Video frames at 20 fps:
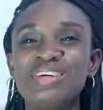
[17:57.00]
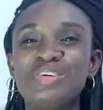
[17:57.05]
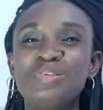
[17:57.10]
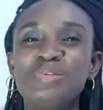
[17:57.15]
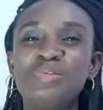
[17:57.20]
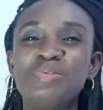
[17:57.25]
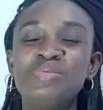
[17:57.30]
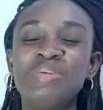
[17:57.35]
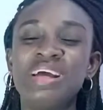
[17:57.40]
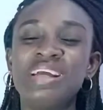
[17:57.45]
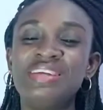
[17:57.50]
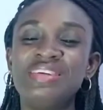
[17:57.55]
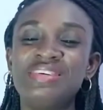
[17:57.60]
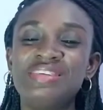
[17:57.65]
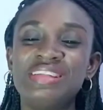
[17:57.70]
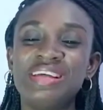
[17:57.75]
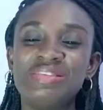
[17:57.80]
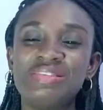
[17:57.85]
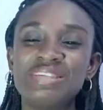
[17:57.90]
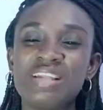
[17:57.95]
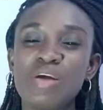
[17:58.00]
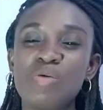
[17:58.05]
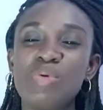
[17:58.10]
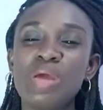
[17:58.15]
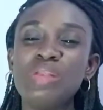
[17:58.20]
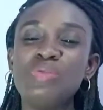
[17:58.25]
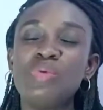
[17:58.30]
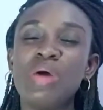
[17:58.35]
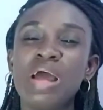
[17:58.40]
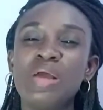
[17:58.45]
Oh my God, I was like,
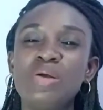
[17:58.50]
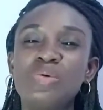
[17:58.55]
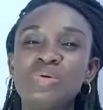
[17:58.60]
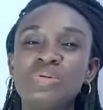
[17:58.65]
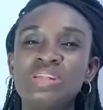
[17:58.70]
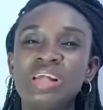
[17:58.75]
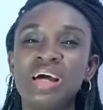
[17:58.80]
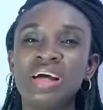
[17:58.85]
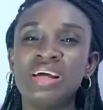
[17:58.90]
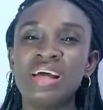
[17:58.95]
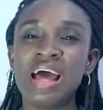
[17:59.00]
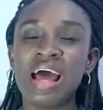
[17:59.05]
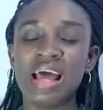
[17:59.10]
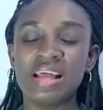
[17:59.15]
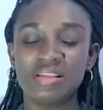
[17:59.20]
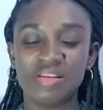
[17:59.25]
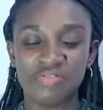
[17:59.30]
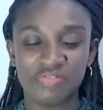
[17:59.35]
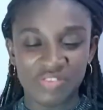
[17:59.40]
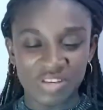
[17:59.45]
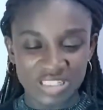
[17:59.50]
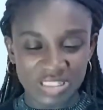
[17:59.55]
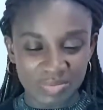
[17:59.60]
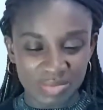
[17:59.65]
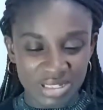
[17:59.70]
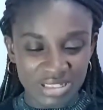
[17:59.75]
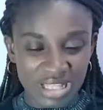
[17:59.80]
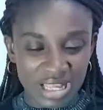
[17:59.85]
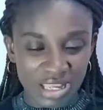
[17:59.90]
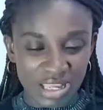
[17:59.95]
where do I go now? The first
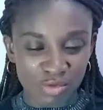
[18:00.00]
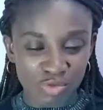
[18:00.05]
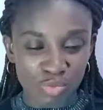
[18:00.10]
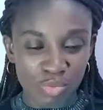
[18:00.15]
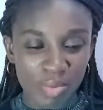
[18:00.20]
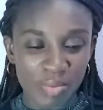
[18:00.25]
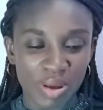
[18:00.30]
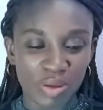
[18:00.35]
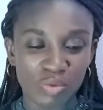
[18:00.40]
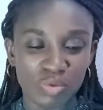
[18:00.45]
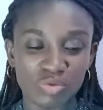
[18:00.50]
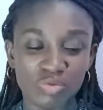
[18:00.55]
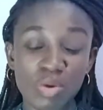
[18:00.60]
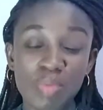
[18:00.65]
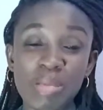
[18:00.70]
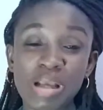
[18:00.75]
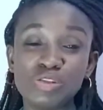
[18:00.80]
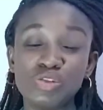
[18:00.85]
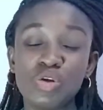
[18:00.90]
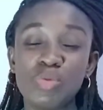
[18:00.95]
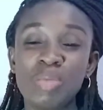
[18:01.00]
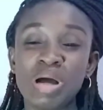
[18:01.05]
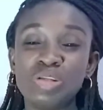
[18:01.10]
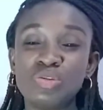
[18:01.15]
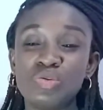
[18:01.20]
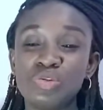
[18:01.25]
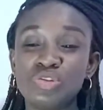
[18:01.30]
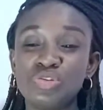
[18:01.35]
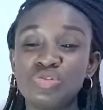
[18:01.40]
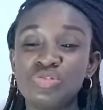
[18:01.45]
place that came to my mind was, maybe I should go back
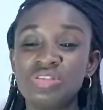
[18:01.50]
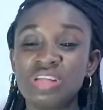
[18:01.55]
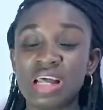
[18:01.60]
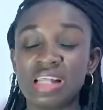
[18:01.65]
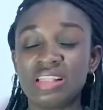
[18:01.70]
to Osun State.